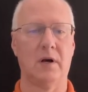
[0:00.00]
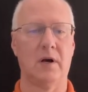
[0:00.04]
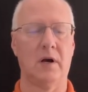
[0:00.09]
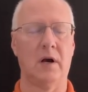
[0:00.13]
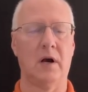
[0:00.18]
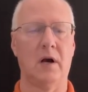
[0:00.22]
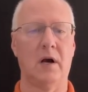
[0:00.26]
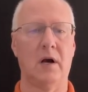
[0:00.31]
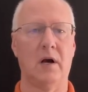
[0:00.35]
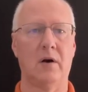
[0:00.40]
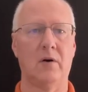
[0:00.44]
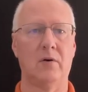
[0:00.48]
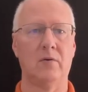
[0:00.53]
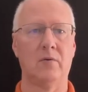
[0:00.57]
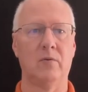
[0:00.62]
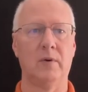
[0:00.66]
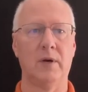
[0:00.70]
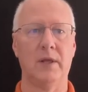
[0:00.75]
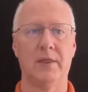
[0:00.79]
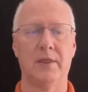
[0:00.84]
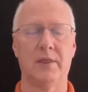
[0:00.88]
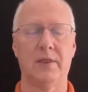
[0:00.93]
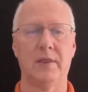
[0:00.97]
uh,
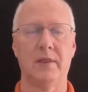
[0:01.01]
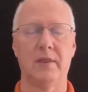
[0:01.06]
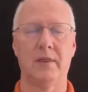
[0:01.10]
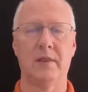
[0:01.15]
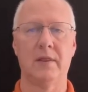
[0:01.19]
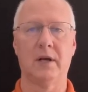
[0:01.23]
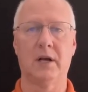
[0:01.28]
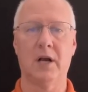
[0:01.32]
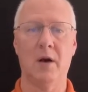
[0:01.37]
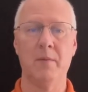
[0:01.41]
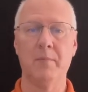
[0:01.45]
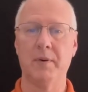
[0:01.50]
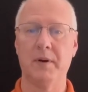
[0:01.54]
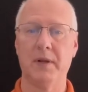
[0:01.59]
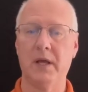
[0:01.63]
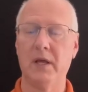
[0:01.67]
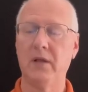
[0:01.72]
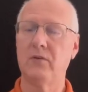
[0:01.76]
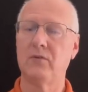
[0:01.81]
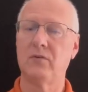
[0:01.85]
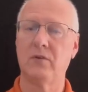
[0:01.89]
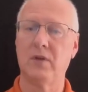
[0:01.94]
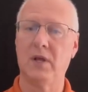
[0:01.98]
with the
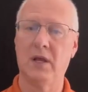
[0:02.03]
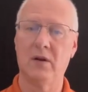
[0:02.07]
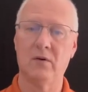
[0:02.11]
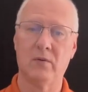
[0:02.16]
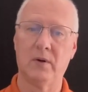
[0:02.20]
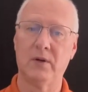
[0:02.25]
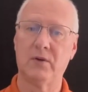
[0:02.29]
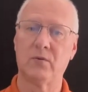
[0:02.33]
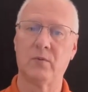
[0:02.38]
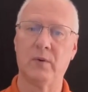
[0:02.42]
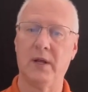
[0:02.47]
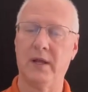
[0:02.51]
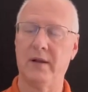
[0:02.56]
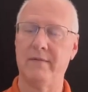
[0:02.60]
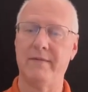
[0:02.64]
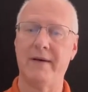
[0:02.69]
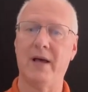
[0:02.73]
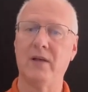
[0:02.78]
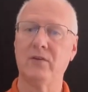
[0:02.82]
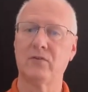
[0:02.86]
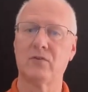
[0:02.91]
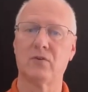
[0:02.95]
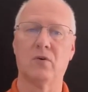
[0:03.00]
companies in which we
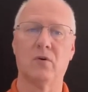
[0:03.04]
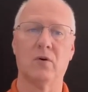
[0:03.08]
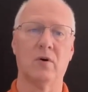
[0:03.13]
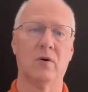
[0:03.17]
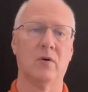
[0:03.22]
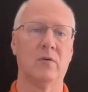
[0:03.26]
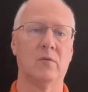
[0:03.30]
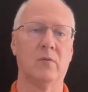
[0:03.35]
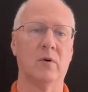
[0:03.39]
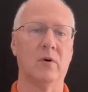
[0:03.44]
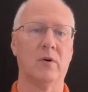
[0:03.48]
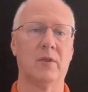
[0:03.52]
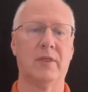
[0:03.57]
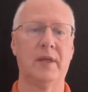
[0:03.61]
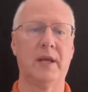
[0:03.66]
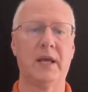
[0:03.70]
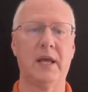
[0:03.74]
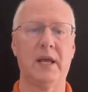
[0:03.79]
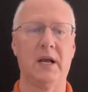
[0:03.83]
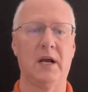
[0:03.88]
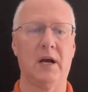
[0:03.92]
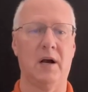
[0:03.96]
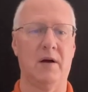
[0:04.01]
invest or we're
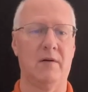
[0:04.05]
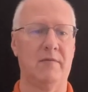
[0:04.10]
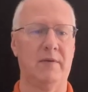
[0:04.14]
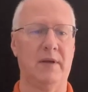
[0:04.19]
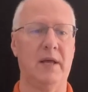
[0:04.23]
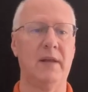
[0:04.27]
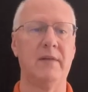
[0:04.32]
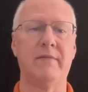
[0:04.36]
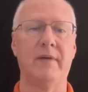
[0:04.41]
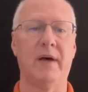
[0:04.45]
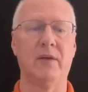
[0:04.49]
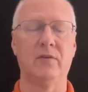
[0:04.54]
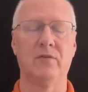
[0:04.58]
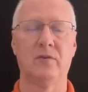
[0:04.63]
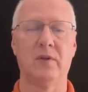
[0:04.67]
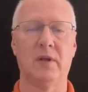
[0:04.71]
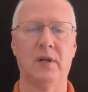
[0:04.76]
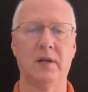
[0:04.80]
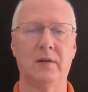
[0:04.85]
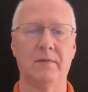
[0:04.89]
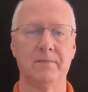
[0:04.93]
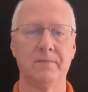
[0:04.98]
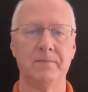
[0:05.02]
thinking of
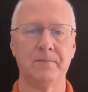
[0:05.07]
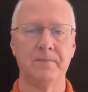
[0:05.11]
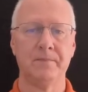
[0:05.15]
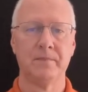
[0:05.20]
investing?